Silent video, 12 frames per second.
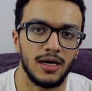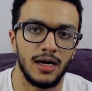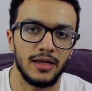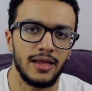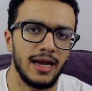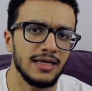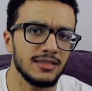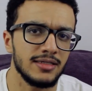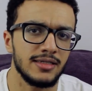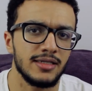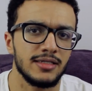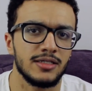And the last
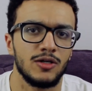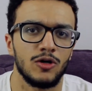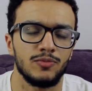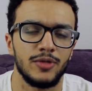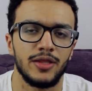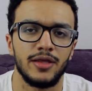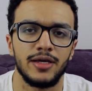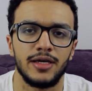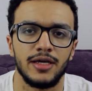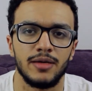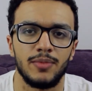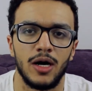thing this got me
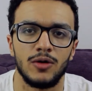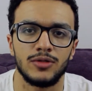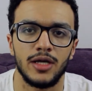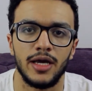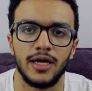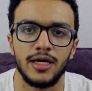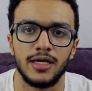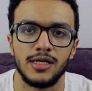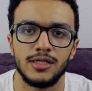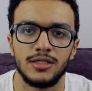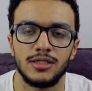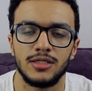thinking about
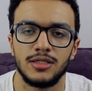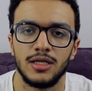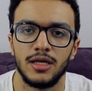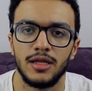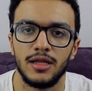is